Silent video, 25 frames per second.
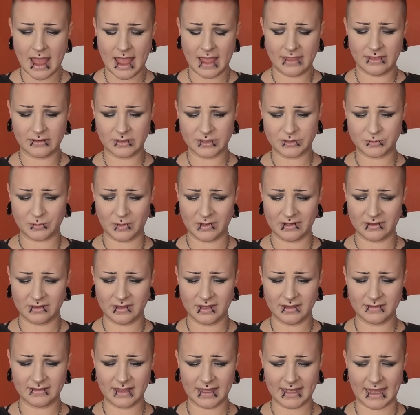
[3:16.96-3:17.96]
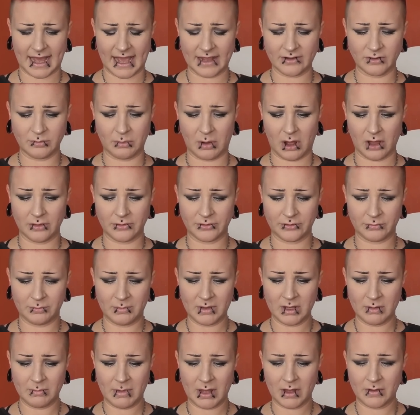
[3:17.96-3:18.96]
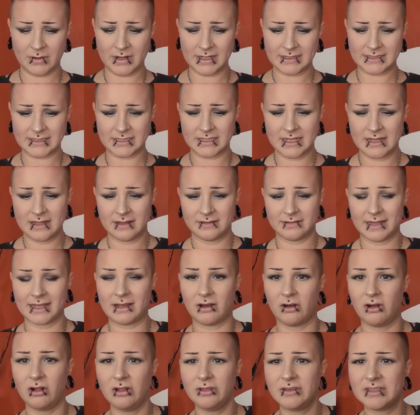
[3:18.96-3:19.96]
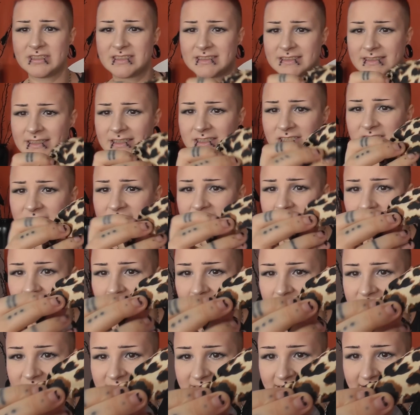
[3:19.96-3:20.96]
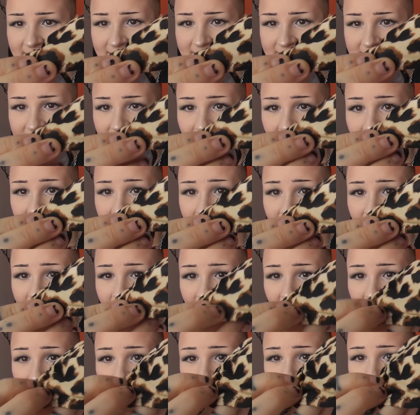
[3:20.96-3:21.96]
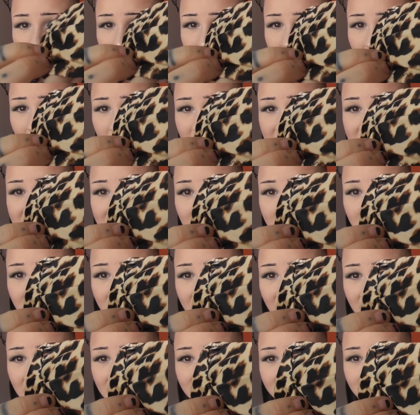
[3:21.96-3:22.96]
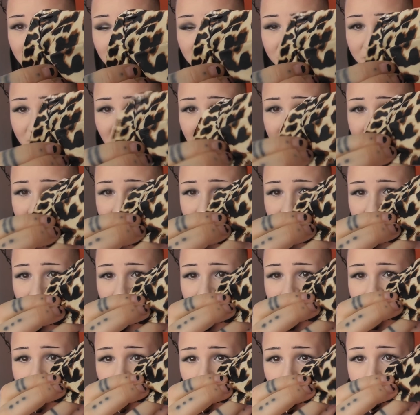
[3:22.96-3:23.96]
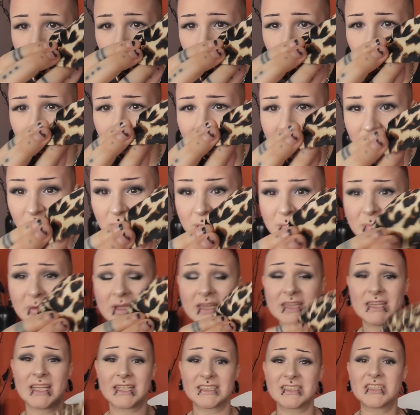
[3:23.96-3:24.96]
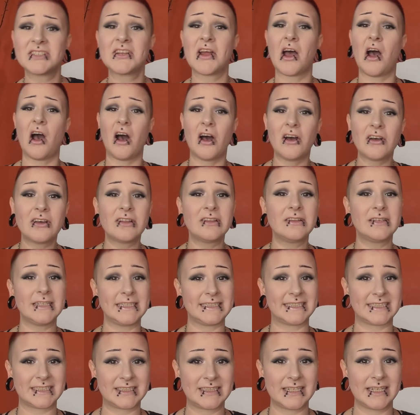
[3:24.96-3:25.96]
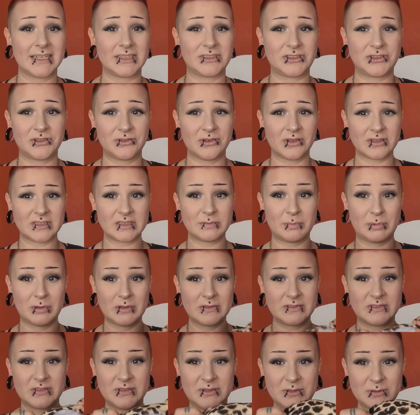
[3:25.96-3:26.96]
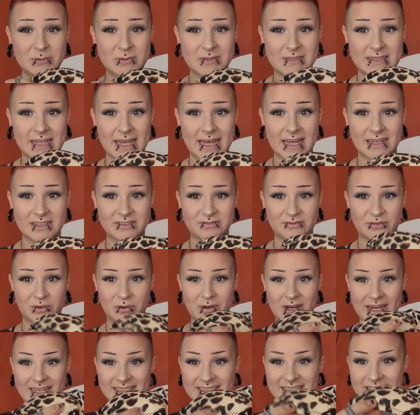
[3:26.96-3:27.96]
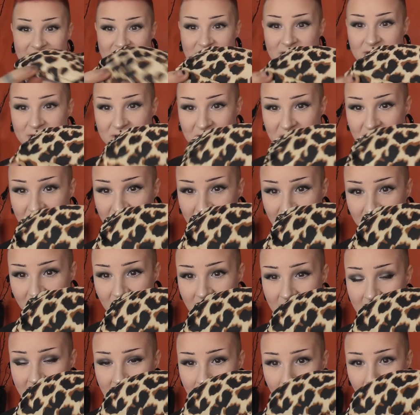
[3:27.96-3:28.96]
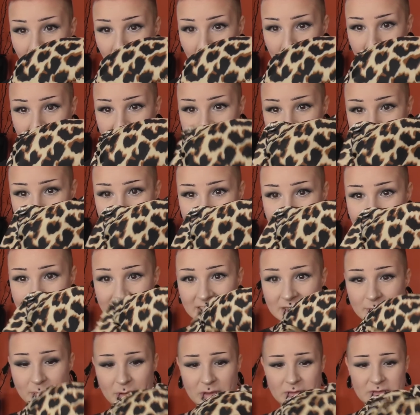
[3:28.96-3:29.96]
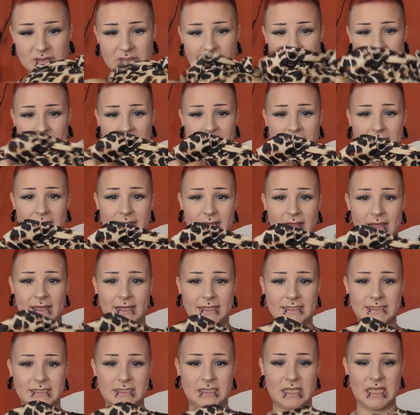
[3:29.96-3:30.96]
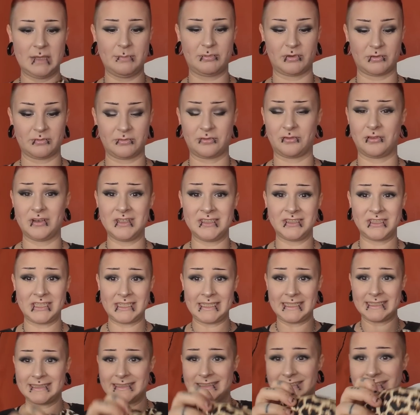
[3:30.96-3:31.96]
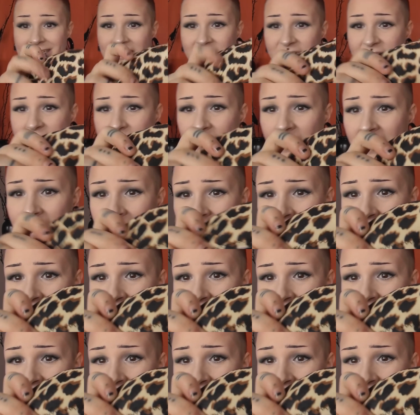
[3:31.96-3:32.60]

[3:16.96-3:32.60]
And there's one thing that kind of bothers me about it. Like, all the stitches are zigzag. I don't know what's up with that, if they're trying to save time or whatever, but that's an ugly stitch. You're not supposed to use that for exterior purposes. It's supposed to be, like, to keep from fringing and stuff.